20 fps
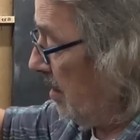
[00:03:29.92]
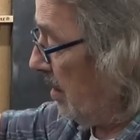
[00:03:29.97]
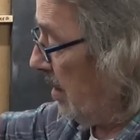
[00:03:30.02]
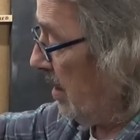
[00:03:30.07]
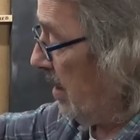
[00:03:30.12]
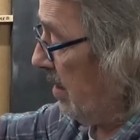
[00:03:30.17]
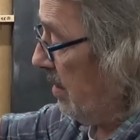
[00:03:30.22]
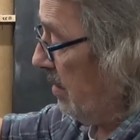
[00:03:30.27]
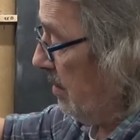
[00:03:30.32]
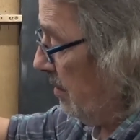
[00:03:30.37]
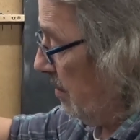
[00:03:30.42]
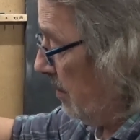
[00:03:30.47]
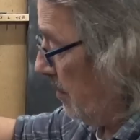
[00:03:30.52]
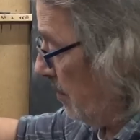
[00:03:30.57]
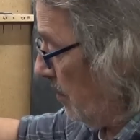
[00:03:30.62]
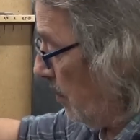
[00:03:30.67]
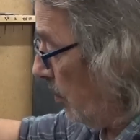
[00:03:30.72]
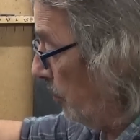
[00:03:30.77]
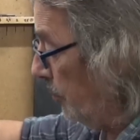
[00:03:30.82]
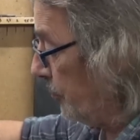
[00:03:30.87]
and
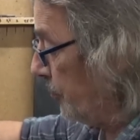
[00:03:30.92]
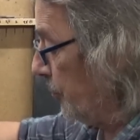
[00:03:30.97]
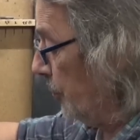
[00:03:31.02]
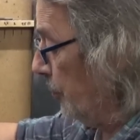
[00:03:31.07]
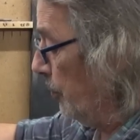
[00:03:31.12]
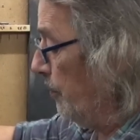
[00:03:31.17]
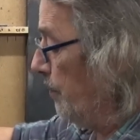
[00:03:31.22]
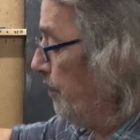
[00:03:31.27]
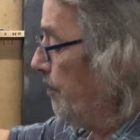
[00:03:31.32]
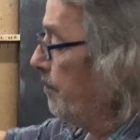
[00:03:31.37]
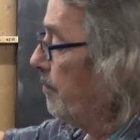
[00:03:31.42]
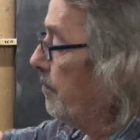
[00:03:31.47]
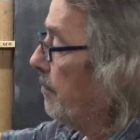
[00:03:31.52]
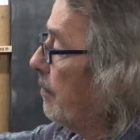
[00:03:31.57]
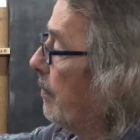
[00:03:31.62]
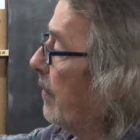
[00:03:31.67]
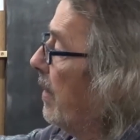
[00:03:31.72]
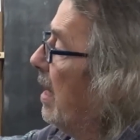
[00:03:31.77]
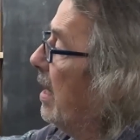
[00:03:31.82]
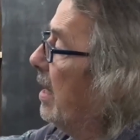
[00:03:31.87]
also,
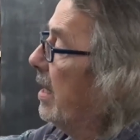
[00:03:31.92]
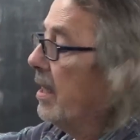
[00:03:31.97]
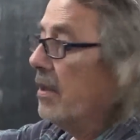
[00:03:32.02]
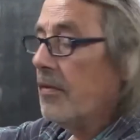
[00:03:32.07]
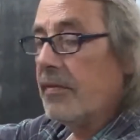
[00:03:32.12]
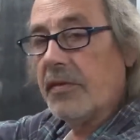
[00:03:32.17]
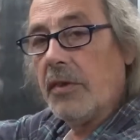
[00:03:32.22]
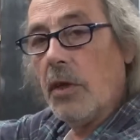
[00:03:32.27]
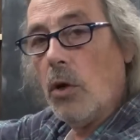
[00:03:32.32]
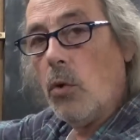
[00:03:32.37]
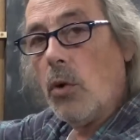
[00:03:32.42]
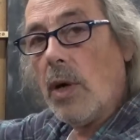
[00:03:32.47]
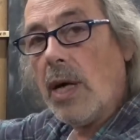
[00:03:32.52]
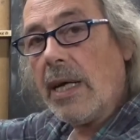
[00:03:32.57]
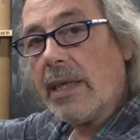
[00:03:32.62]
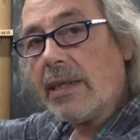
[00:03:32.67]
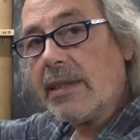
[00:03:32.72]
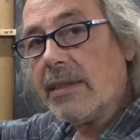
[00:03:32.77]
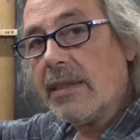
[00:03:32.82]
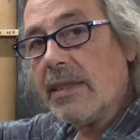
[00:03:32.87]
I have no
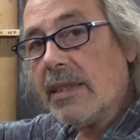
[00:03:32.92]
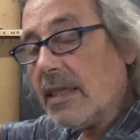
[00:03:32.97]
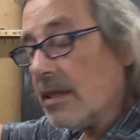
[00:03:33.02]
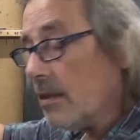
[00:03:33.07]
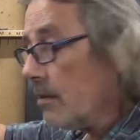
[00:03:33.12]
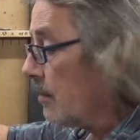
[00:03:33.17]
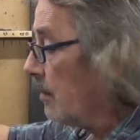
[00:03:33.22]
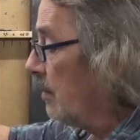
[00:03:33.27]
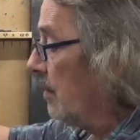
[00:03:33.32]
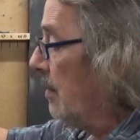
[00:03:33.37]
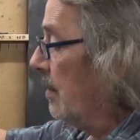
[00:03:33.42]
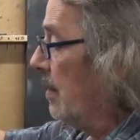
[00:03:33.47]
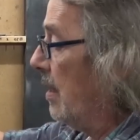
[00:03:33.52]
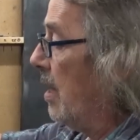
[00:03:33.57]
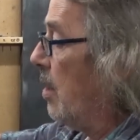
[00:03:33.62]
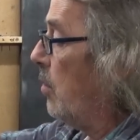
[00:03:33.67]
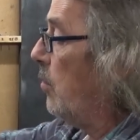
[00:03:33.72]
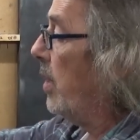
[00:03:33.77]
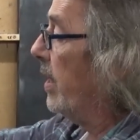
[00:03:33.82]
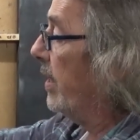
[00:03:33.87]
idea
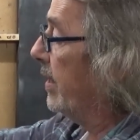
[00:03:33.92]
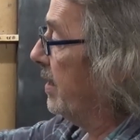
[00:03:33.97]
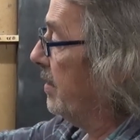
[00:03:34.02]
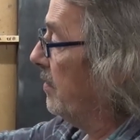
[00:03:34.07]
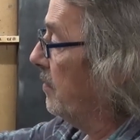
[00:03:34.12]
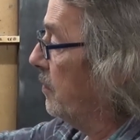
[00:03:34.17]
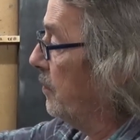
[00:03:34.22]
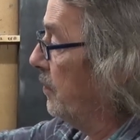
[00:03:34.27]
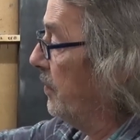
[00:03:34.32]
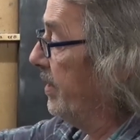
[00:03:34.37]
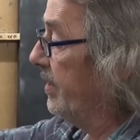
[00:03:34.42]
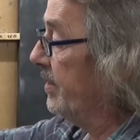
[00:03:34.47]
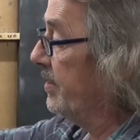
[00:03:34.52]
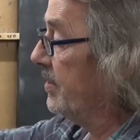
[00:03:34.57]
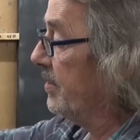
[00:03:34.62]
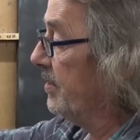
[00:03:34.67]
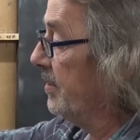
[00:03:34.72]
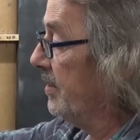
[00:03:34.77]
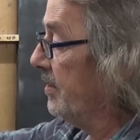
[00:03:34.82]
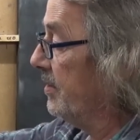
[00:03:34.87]
how I can
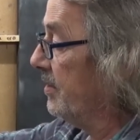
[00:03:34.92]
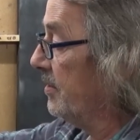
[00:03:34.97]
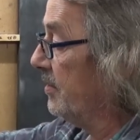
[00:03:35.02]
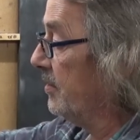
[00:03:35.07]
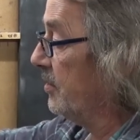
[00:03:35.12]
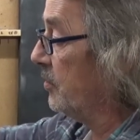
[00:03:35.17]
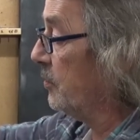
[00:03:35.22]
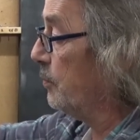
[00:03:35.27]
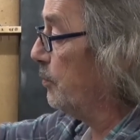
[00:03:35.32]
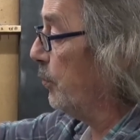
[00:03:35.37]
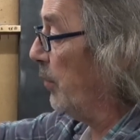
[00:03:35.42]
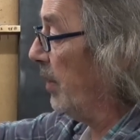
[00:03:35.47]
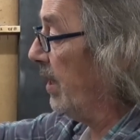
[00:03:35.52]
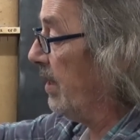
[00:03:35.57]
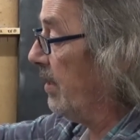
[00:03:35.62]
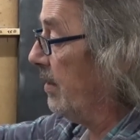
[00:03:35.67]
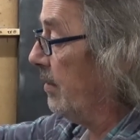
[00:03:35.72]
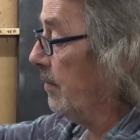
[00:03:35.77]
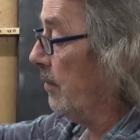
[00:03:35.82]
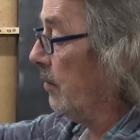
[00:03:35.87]
fix this
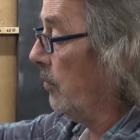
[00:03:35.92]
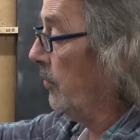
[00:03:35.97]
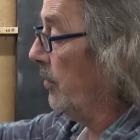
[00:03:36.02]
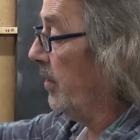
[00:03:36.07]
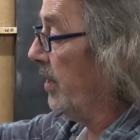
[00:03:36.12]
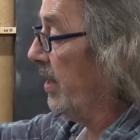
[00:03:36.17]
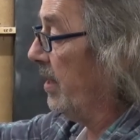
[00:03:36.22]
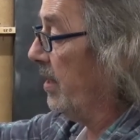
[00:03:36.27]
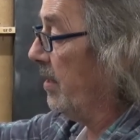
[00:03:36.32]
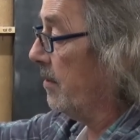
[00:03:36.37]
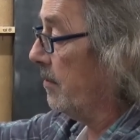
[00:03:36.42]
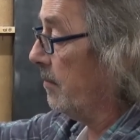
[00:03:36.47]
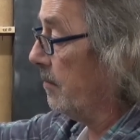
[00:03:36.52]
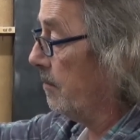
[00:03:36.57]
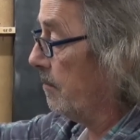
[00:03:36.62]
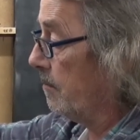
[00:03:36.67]
spring on here.